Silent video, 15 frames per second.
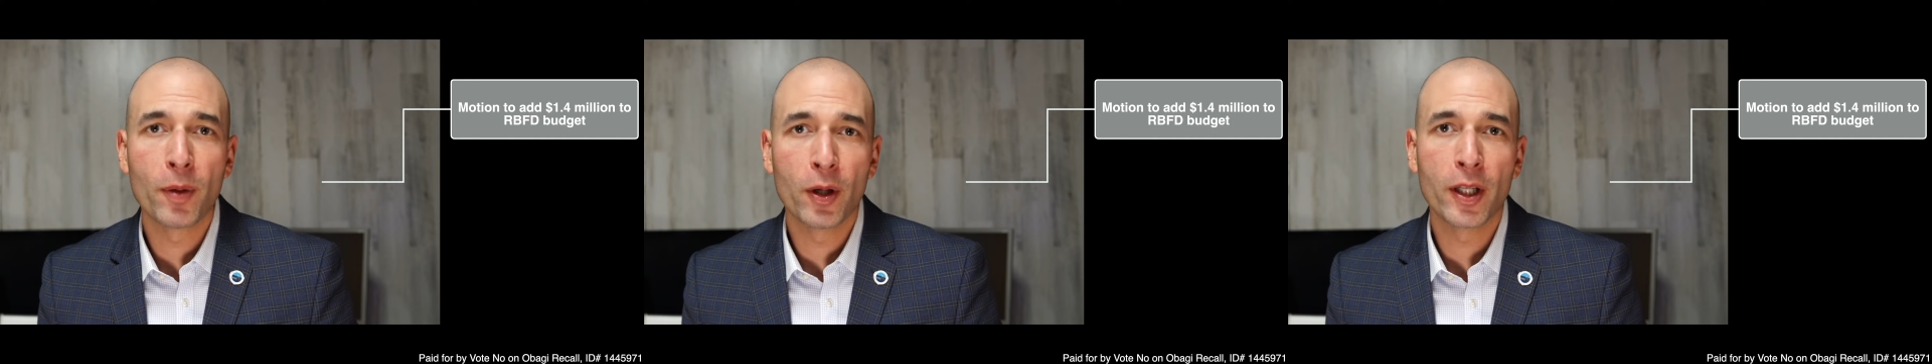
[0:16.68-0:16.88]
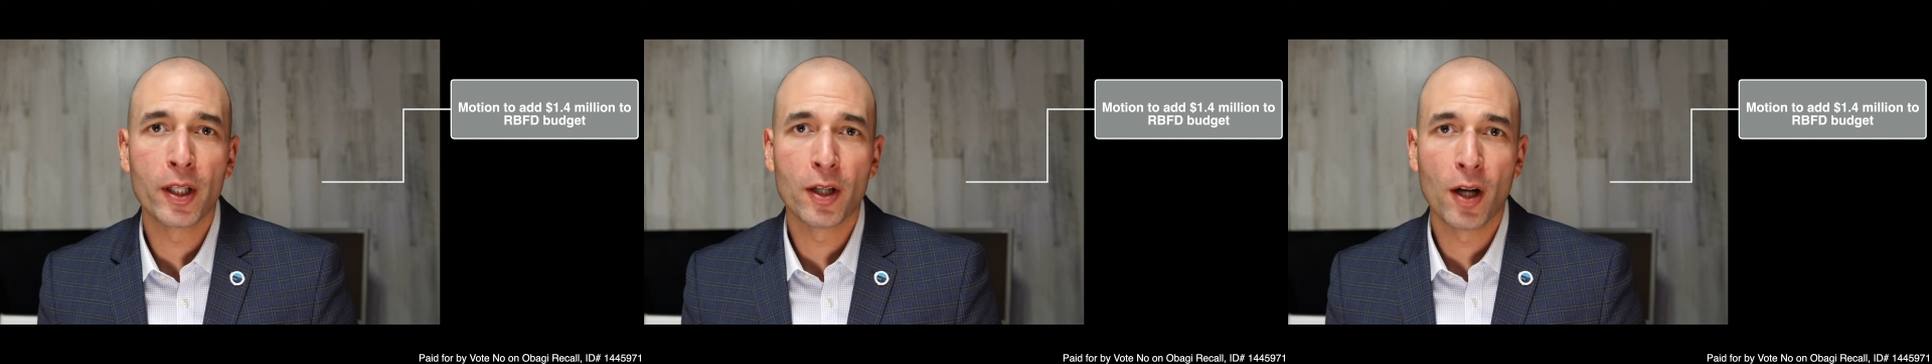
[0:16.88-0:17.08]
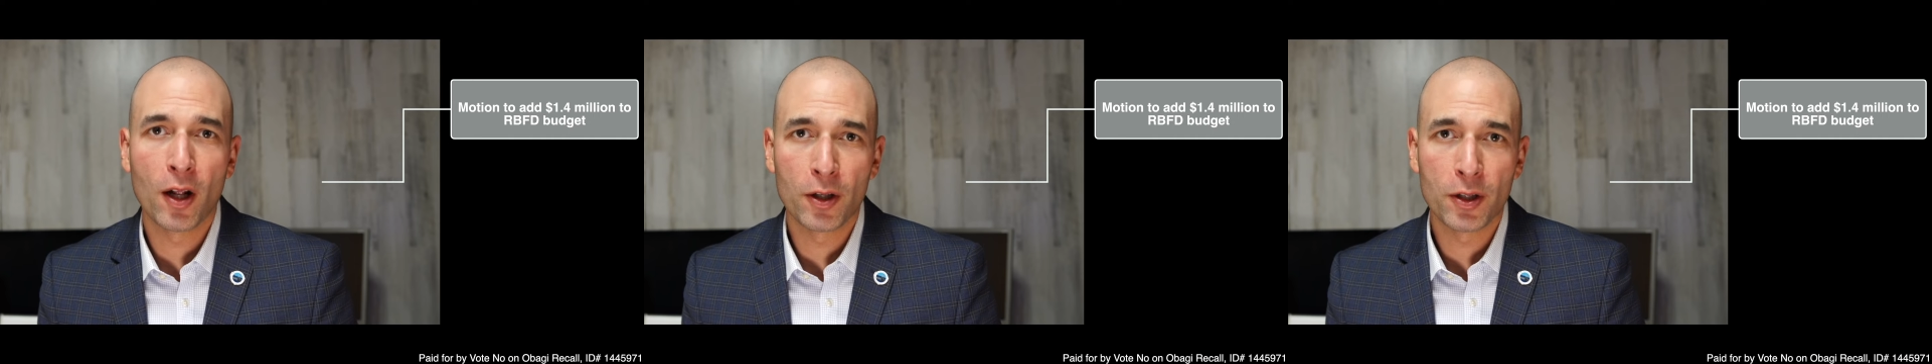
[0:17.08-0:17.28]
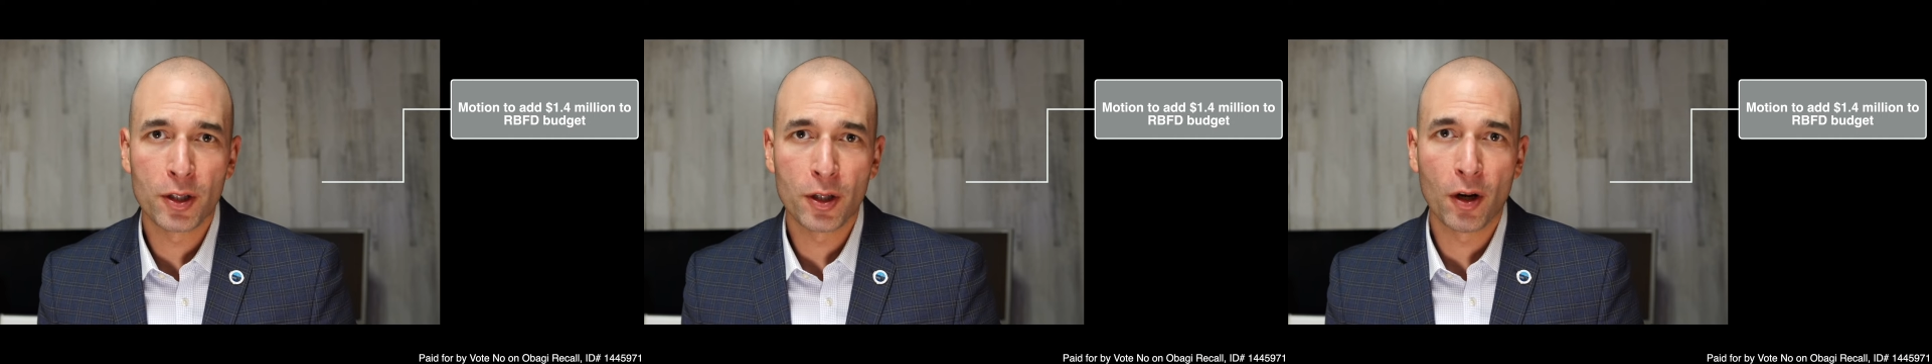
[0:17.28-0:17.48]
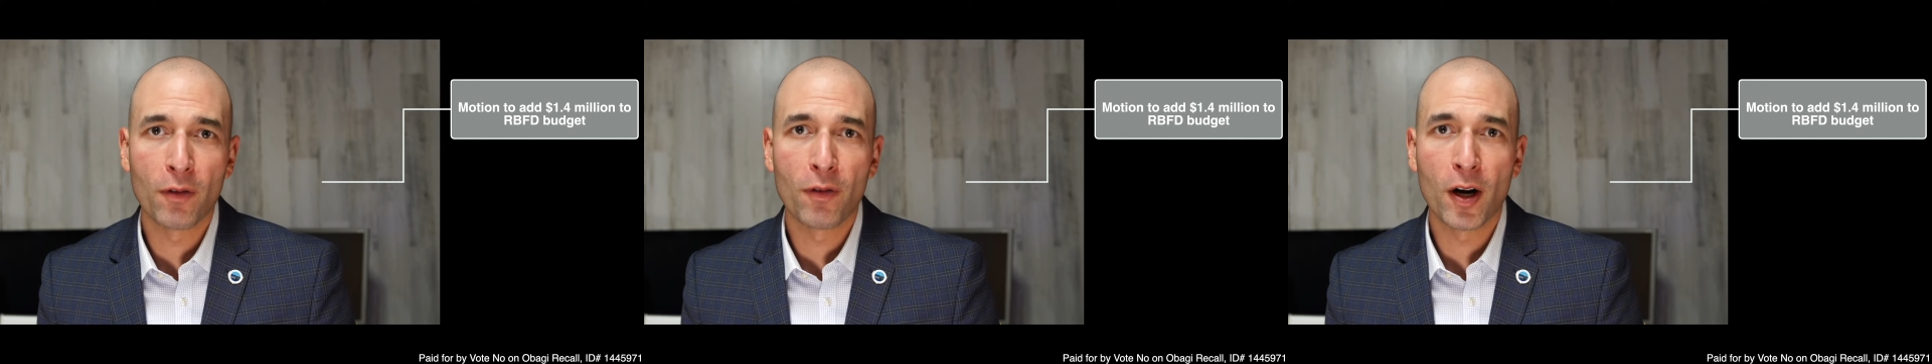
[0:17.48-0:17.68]
million to
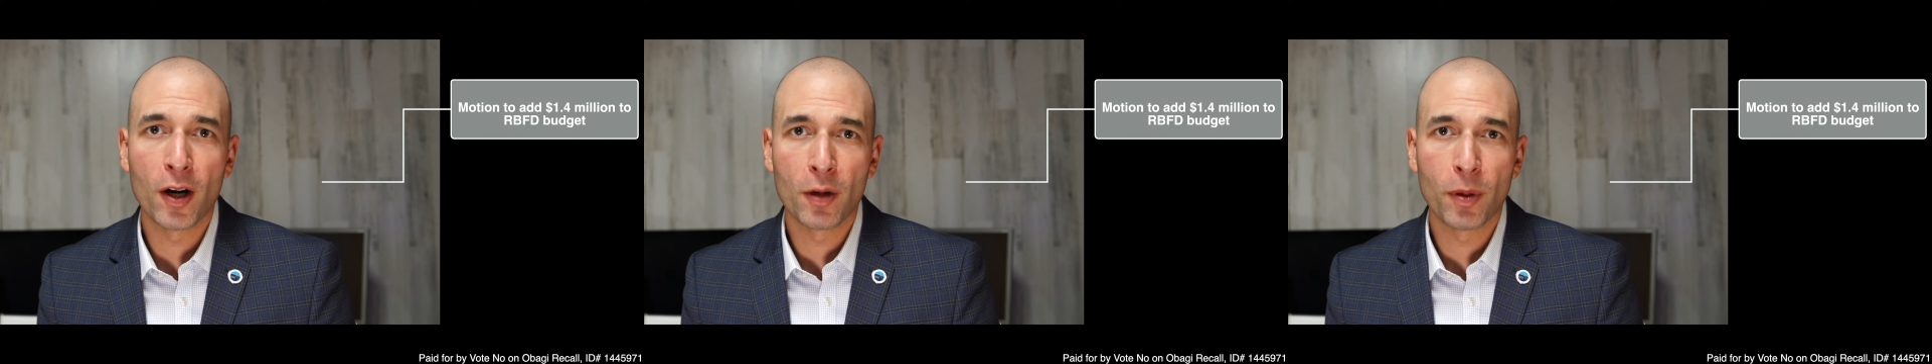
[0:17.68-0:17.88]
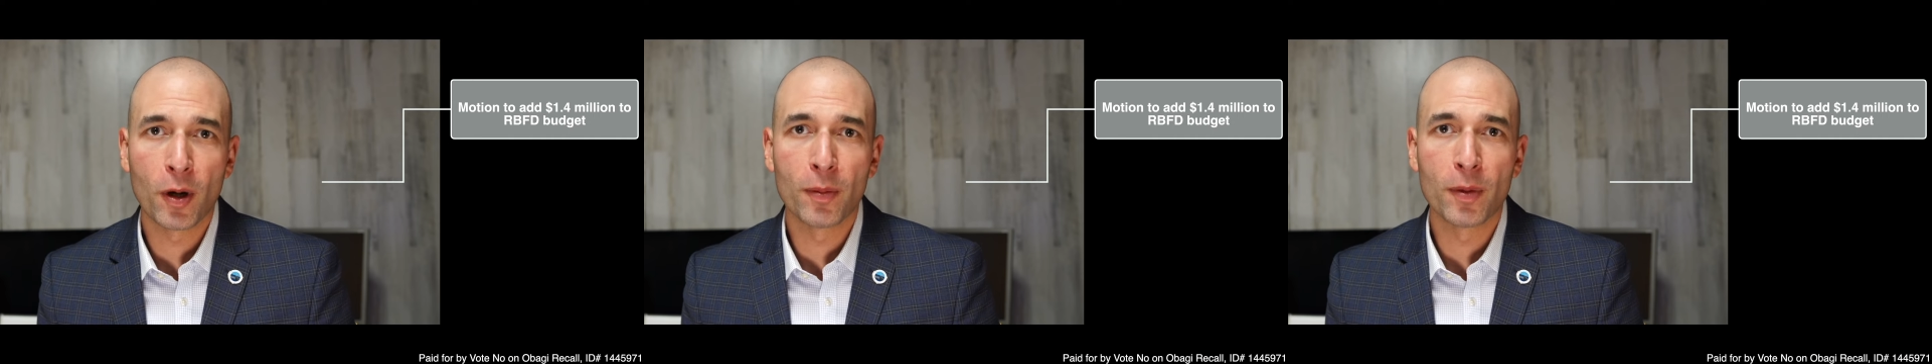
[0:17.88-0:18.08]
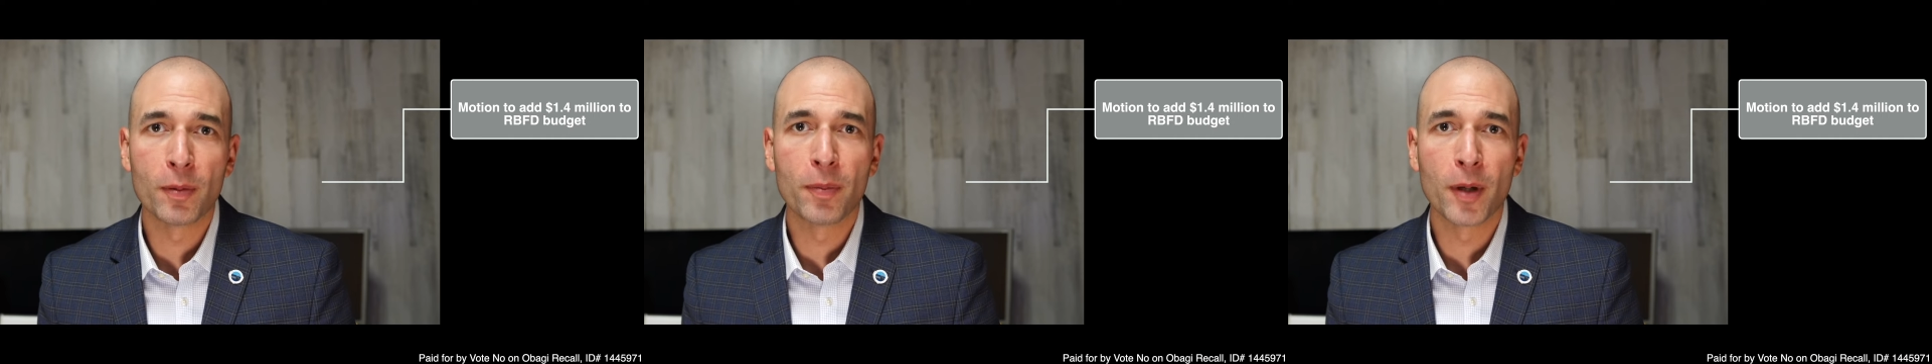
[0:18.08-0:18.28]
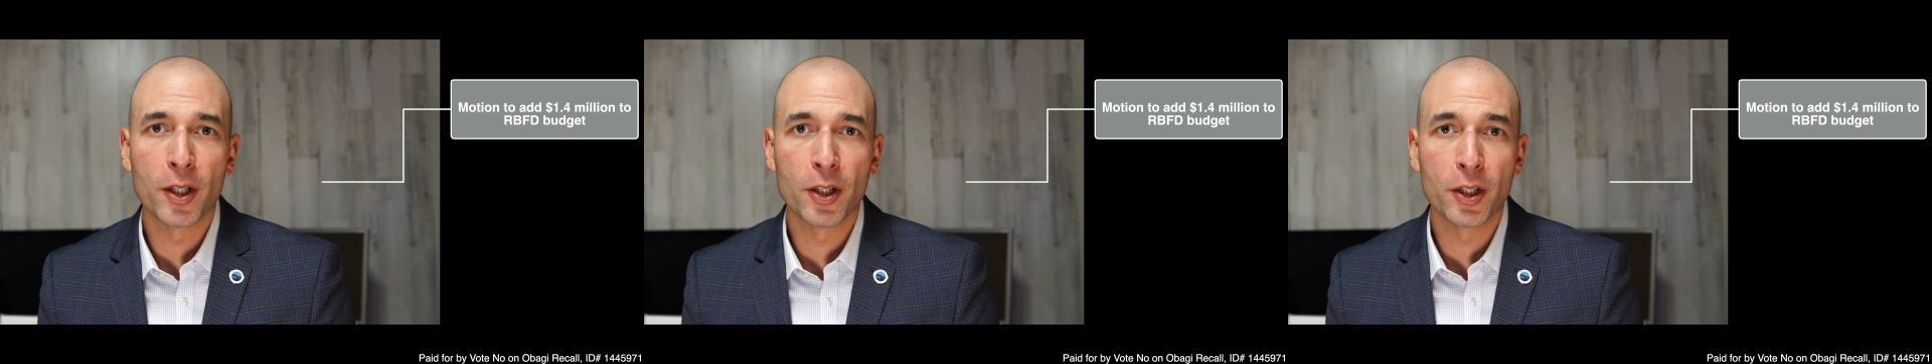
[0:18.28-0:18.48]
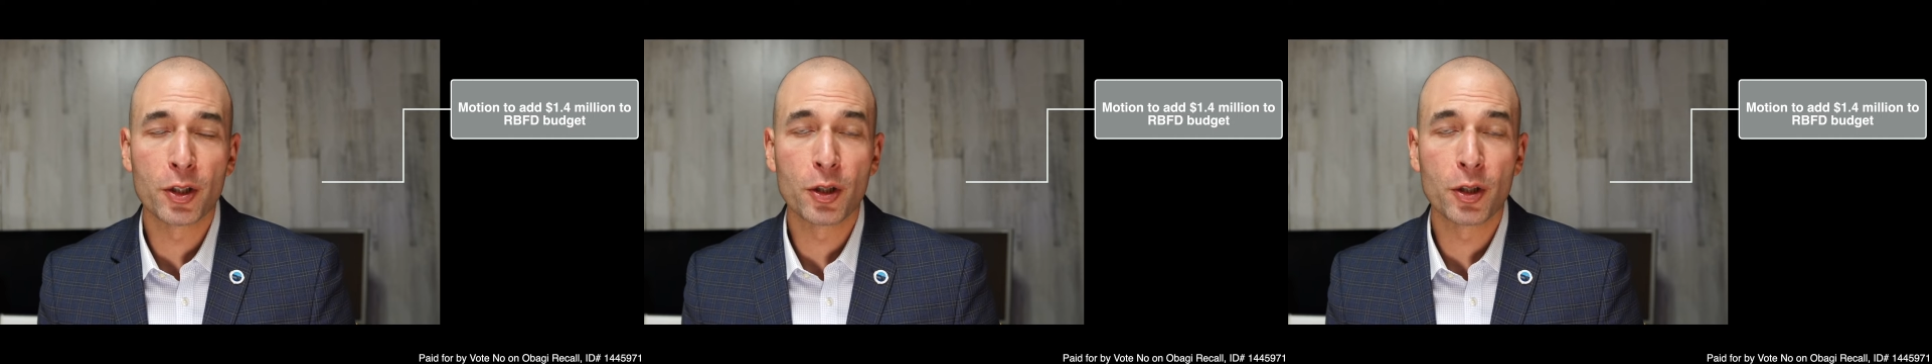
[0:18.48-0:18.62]
our fire department budget